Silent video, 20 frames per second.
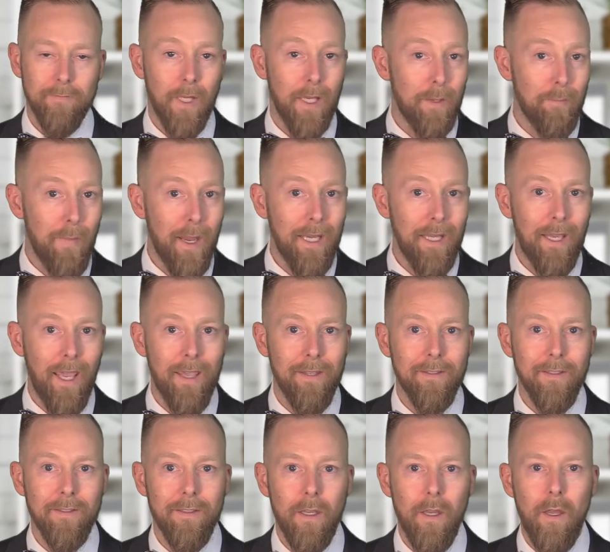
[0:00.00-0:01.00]
In many
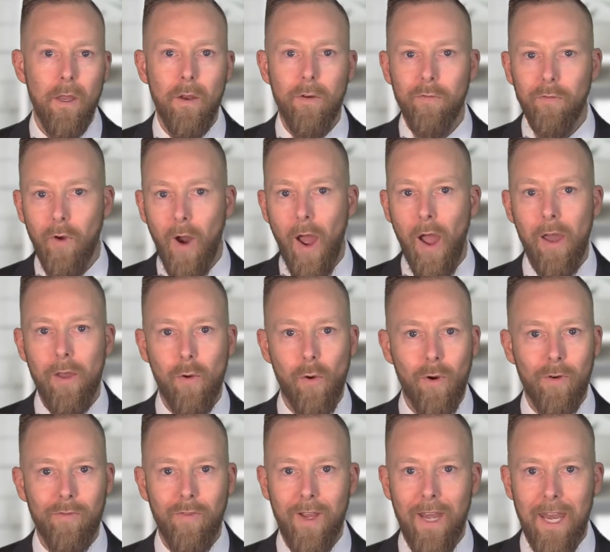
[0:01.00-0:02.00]
cases, fraud
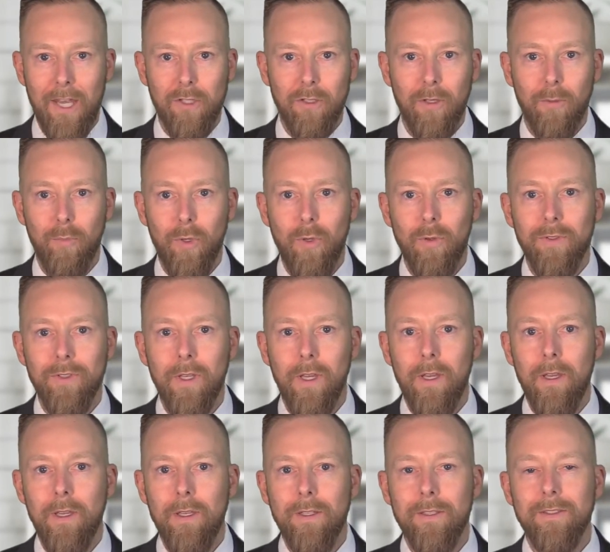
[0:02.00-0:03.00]
or financial abuse
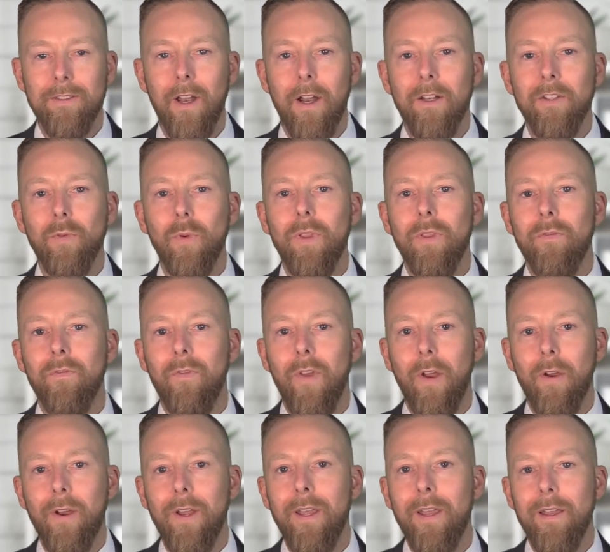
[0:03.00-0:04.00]
starts with
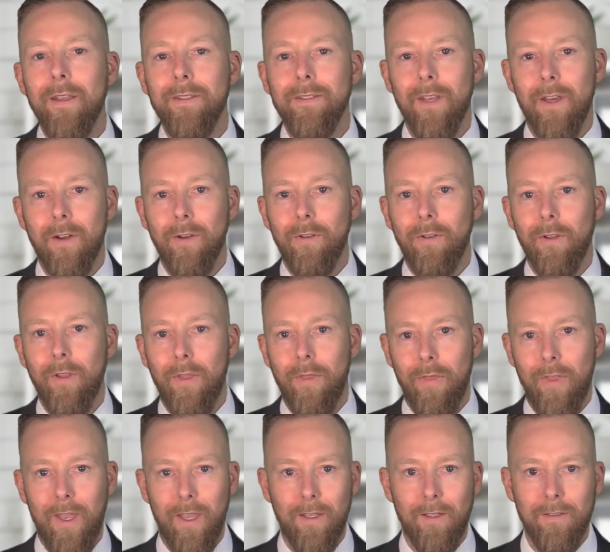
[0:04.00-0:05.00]
very subtle
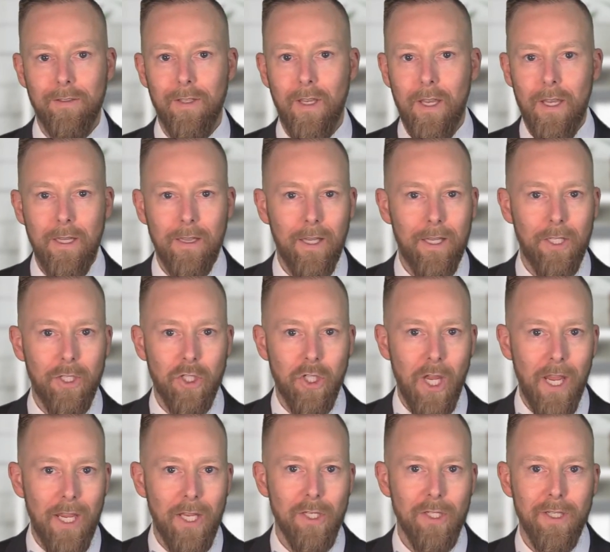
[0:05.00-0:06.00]
things, like
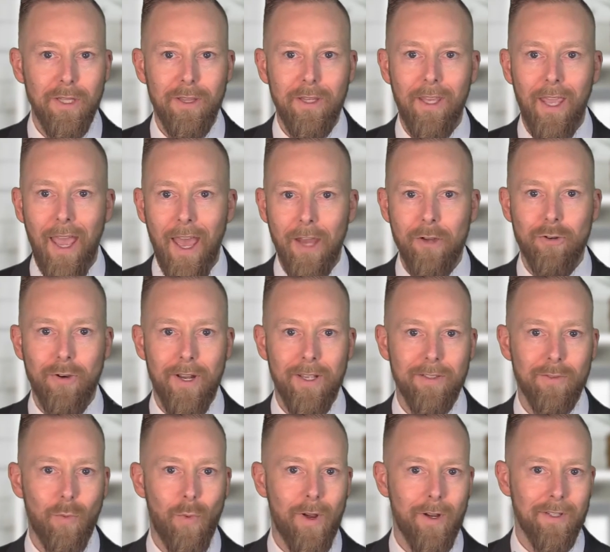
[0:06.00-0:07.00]
changing the
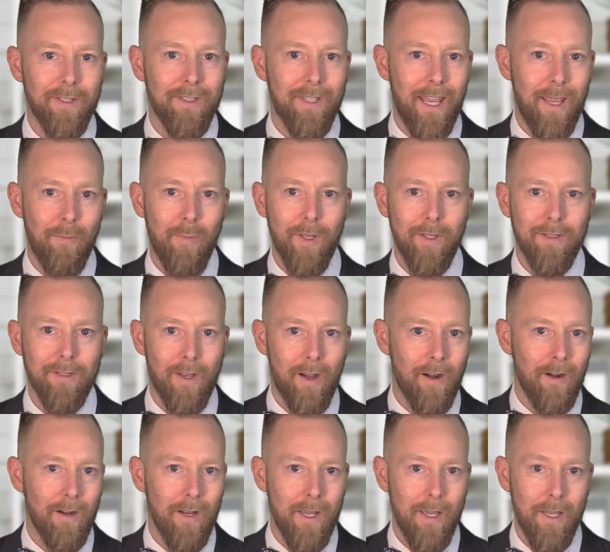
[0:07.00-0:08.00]
address where statements
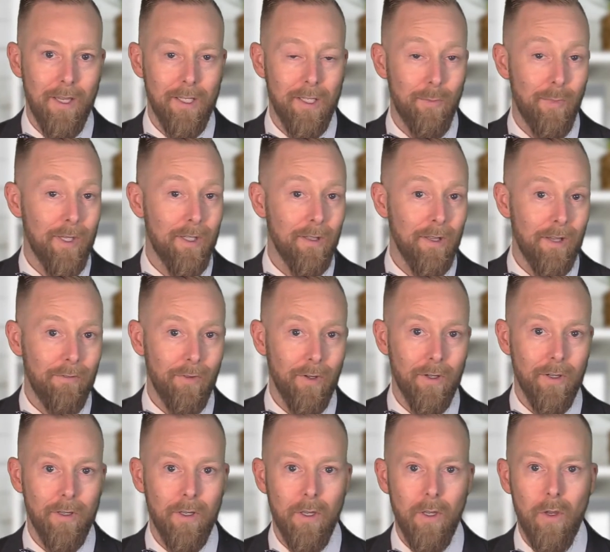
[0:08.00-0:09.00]
are to be
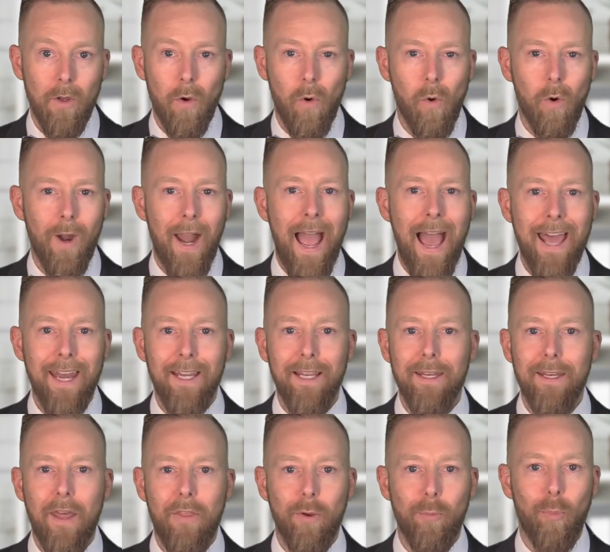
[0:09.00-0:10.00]
delivered, or adding
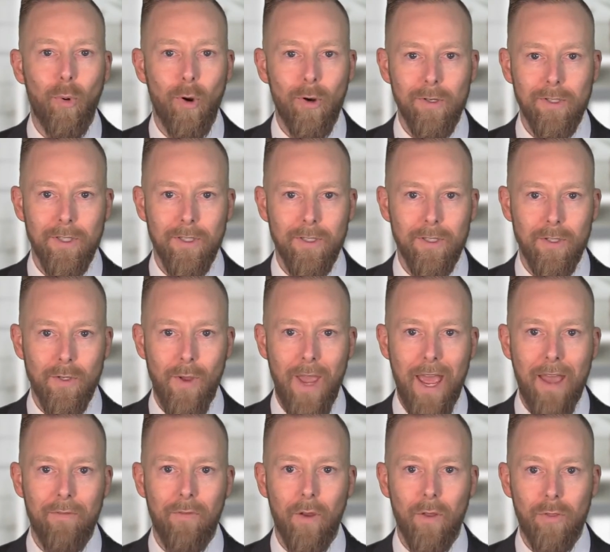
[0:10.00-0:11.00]
another person to
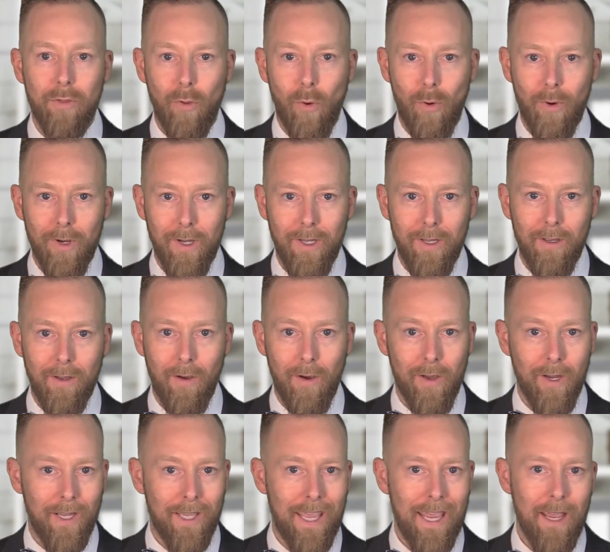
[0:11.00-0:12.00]
have authority
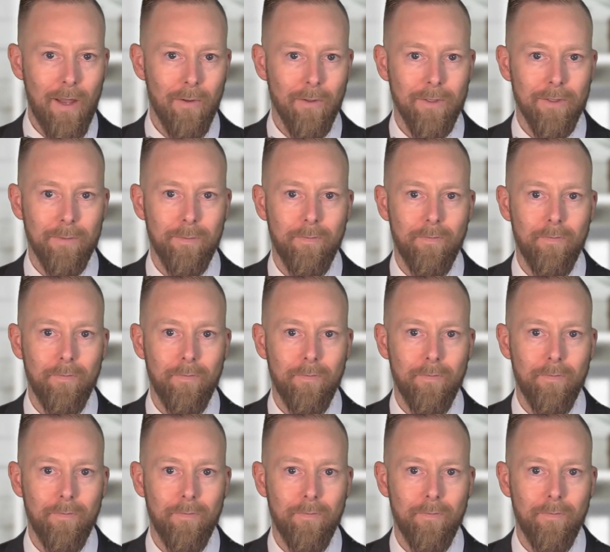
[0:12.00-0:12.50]
on accounts.